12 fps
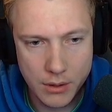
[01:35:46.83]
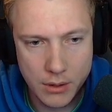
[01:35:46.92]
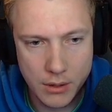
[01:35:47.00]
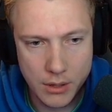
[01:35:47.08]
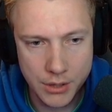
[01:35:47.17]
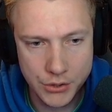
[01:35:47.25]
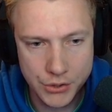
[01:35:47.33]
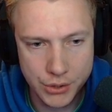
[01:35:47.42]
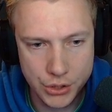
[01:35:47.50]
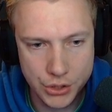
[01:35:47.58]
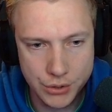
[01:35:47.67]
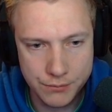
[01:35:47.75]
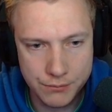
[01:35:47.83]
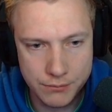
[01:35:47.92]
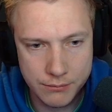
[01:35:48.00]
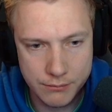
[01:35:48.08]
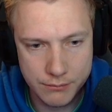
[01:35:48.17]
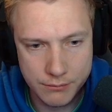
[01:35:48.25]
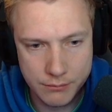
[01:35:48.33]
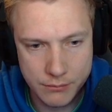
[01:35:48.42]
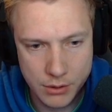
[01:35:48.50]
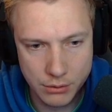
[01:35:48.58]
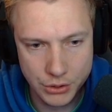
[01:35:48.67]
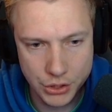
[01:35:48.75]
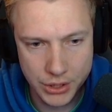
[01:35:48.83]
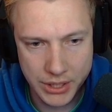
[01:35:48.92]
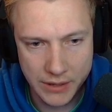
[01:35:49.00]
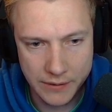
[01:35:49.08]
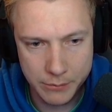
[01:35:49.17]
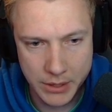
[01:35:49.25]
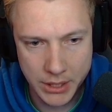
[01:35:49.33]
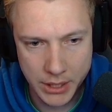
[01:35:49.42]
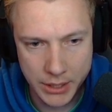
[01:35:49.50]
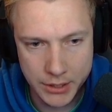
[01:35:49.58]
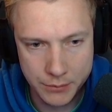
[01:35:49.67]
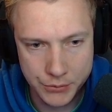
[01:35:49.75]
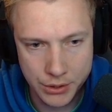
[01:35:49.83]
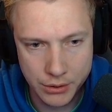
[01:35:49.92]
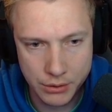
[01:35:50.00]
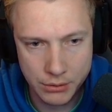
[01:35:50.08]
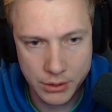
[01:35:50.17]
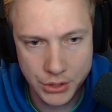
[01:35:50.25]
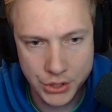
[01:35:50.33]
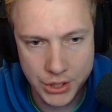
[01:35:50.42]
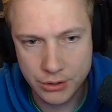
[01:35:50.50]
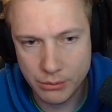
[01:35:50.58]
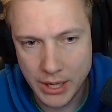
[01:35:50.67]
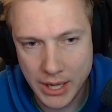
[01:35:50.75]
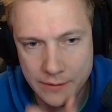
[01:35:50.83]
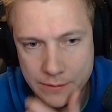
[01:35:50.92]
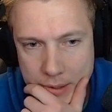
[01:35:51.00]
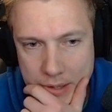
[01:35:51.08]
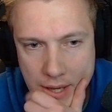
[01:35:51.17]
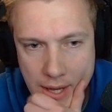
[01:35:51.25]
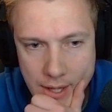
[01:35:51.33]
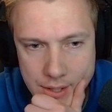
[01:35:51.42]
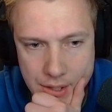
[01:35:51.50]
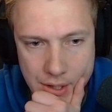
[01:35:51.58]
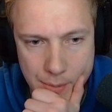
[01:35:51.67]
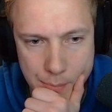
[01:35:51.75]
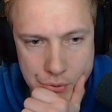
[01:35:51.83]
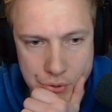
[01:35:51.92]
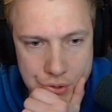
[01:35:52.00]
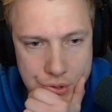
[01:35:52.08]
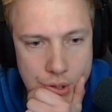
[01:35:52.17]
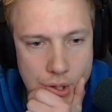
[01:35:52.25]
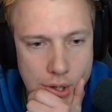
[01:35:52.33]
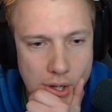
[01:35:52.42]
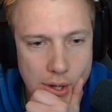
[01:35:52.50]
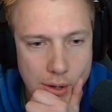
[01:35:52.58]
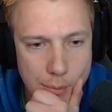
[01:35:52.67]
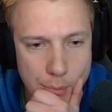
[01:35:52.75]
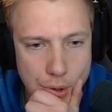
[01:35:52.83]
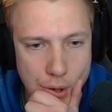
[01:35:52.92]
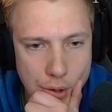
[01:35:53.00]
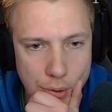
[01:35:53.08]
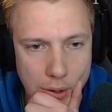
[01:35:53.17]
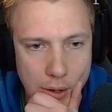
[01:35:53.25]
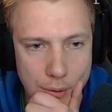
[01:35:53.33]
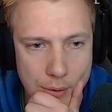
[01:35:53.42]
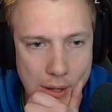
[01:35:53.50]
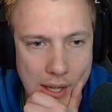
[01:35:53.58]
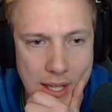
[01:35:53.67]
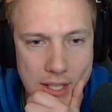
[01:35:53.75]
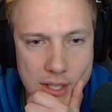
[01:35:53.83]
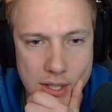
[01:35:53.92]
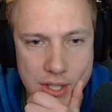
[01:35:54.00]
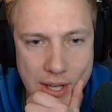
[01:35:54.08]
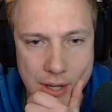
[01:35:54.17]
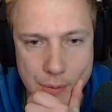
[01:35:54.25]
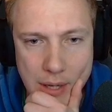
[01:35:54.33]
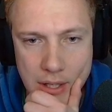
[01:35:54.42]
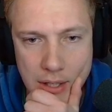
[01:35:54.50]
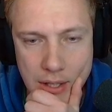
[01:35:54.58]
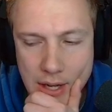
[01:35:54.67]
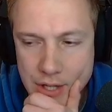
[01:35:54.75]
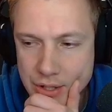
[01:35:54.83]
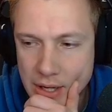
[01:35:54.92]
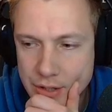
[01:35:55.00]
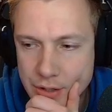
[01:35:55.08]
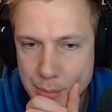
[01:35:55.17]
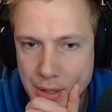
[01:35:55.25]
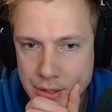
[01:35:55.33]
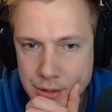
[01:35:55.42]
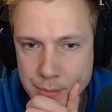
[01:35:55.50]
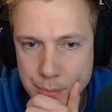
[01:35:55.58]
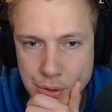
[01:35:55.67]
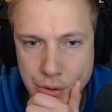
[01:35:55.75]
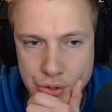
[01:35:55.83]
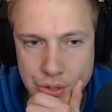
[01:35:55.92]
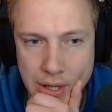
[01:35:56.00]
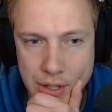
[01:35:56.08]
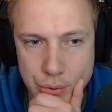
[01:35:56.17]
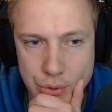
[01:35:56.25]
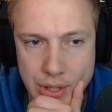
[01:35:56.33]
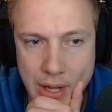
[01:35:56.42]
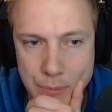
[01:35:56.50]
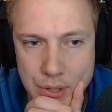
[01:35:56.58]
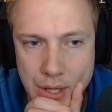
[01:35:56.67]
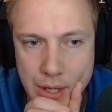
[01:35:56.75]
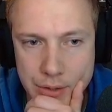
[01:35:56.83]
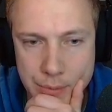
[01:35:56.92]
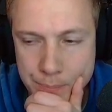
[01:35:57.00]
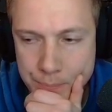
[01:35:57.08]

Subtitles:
an assertion. Holy shit, I have many items. Holy shit, do I have many items? Bro, I get this unrecognized item ID because I use an empty item.